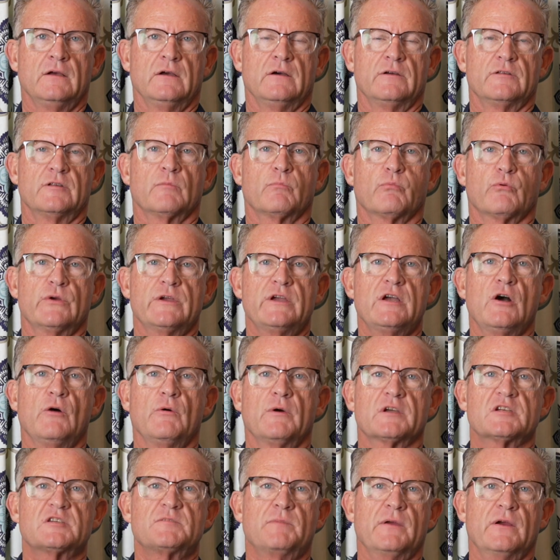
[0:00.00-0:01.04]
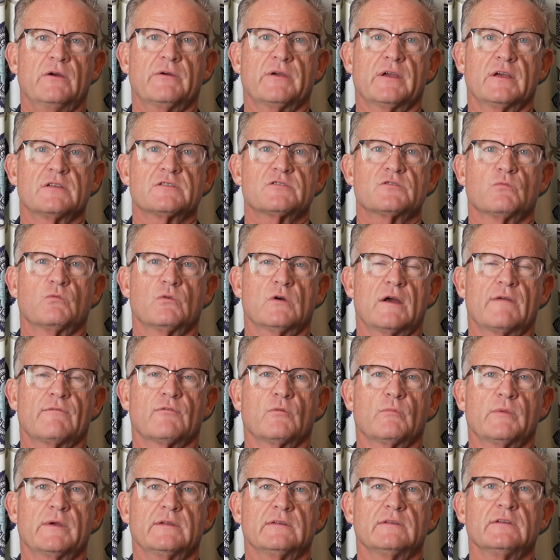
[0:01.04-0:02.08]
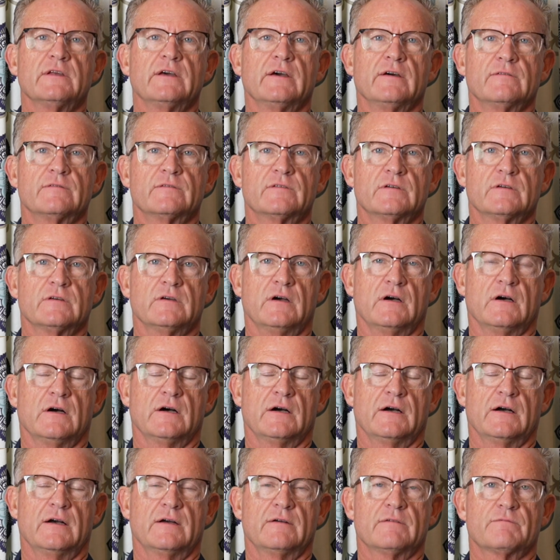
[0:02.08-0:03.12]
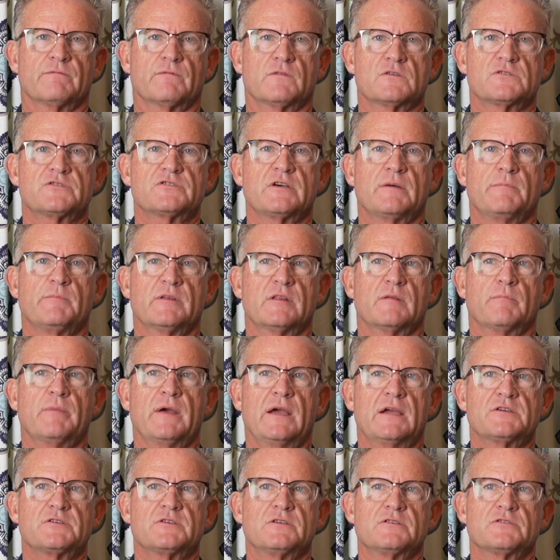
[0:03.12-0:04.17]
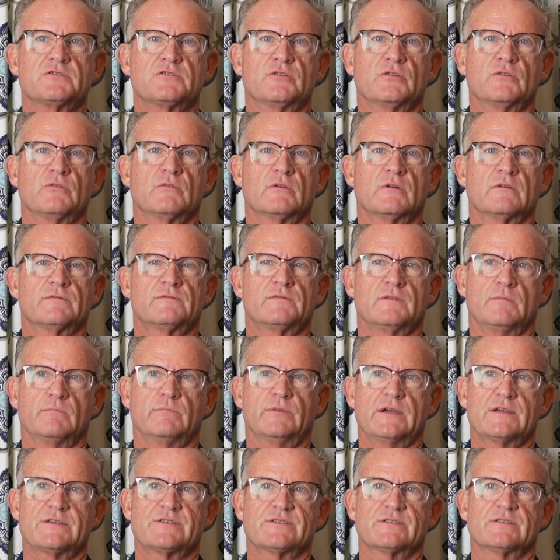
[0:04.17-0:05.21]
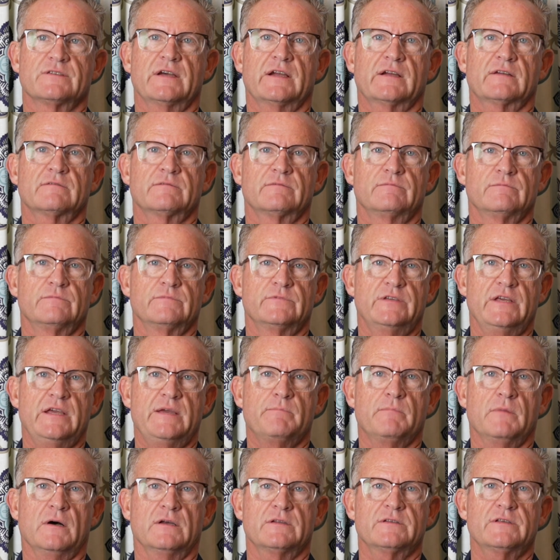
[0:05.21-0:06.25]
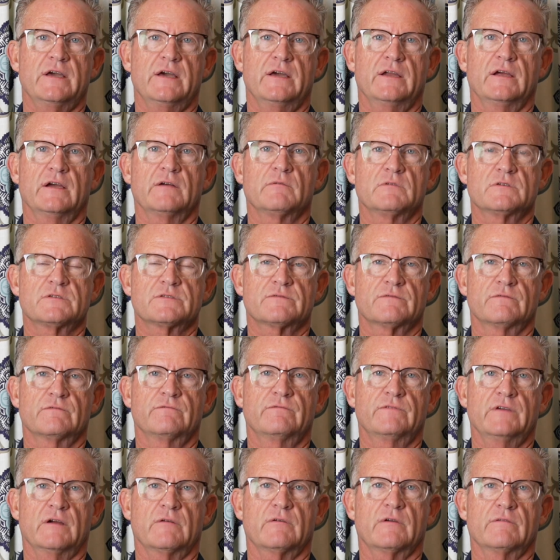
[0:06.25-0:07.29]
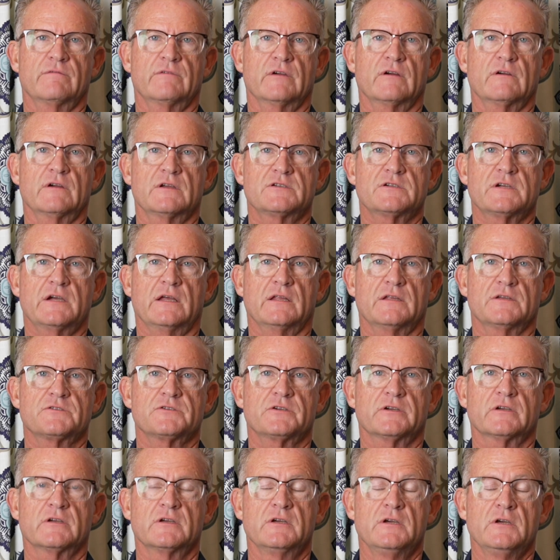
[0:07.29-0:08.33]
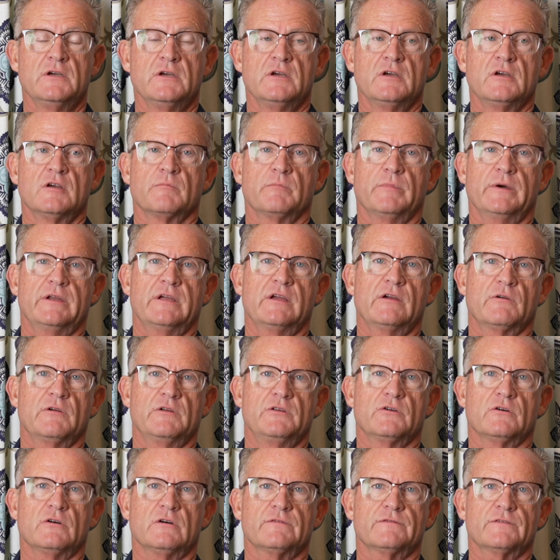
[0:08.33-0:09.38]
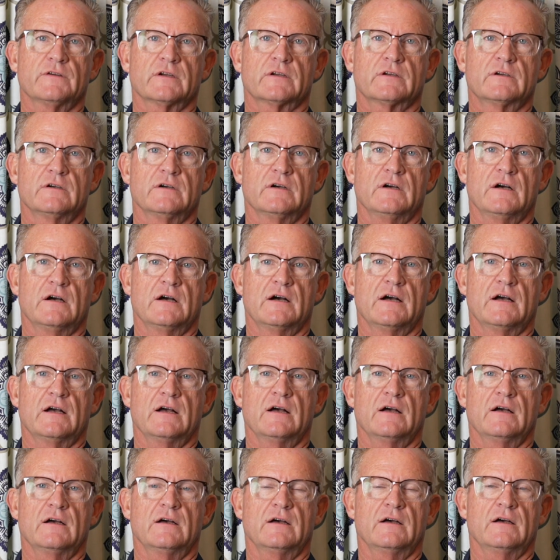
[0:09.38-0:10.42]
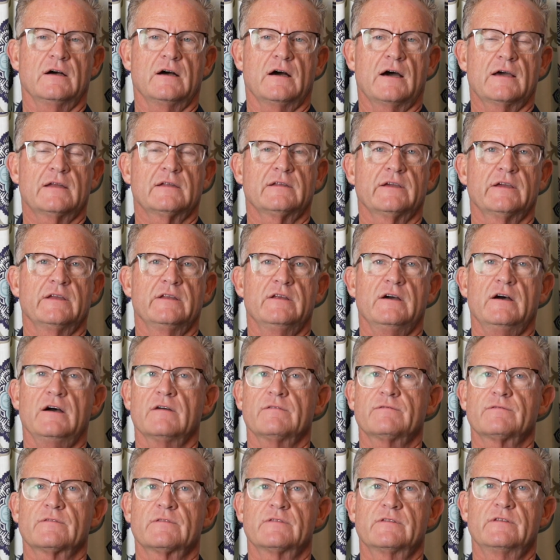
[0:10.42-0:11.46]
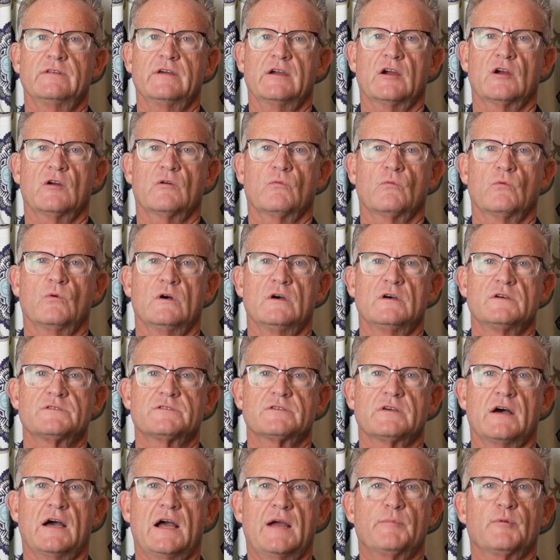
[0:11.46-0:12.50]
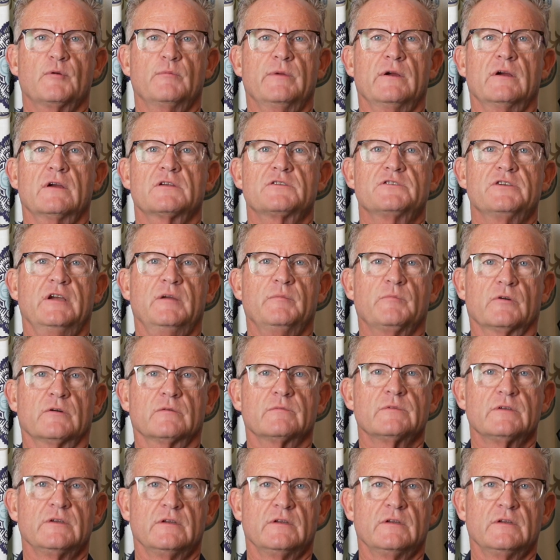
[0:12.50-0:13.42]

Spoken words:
the Brio experience wherever we lived. For some of the patients who were from places like deep Montana, it was very, very challenging. But here in Norfolk, oddly enough, there was a hyperbaric chamber.